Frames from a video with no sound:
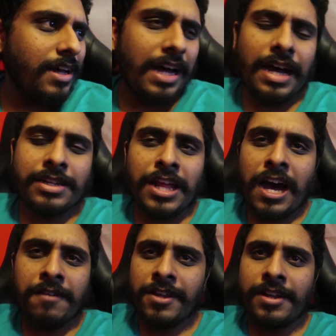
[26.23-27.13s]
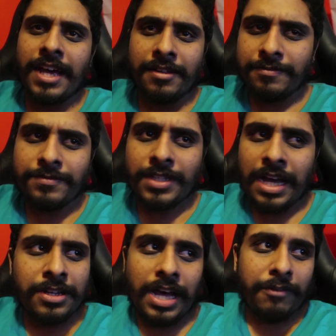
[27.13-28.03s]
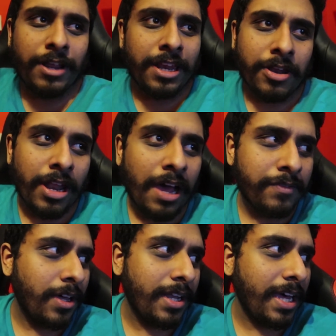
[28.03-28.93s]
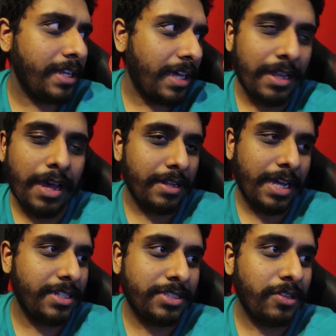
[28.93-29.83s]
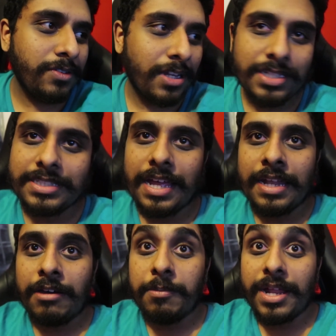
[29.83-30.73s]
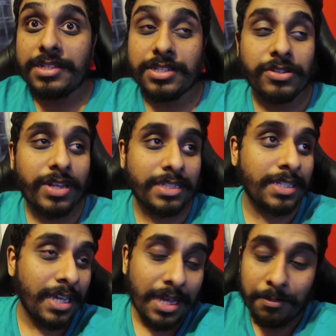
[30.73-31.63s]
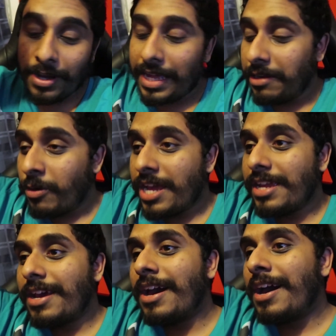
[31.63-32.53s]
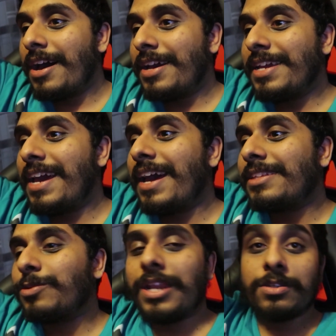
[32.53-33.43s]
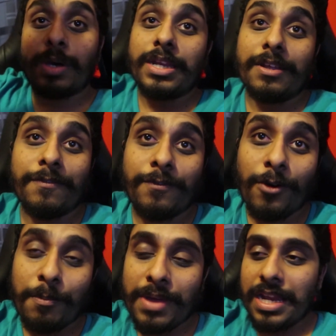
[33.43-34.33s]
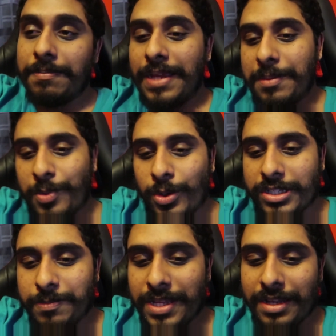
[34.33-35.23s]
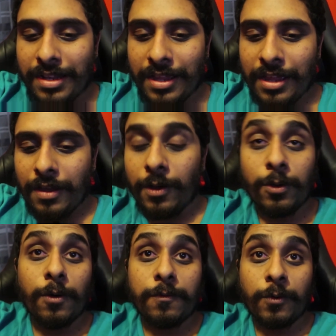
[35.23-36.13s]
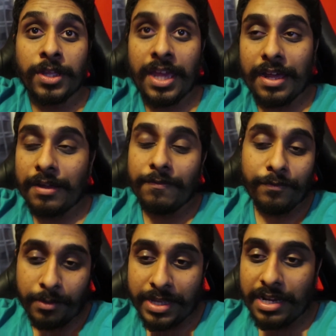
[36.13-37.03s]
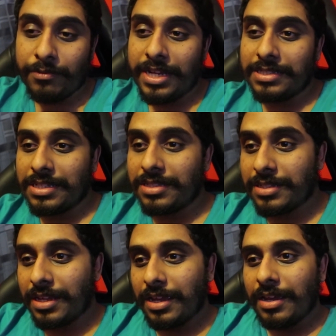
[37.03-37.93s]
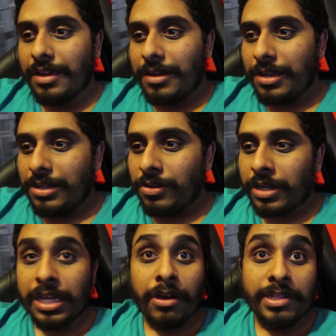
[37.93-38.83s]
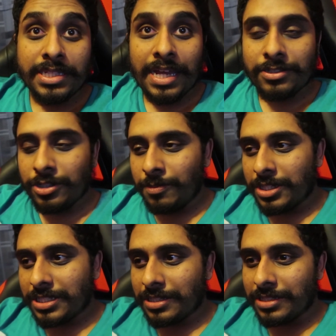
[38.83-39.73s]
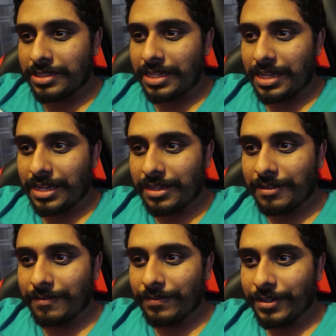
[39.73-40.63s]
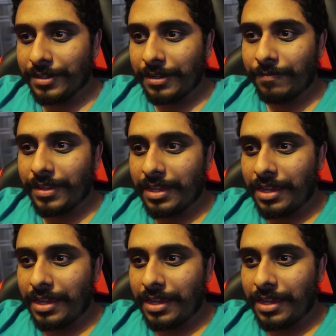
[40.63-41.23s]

I don't know how I've done that. I really don't know how I've done that. I just don't understand how I managed to do that. But anyway, yeah, 2020 for many people has been an awful year for many reasons. Not going to go into that too much because, you know,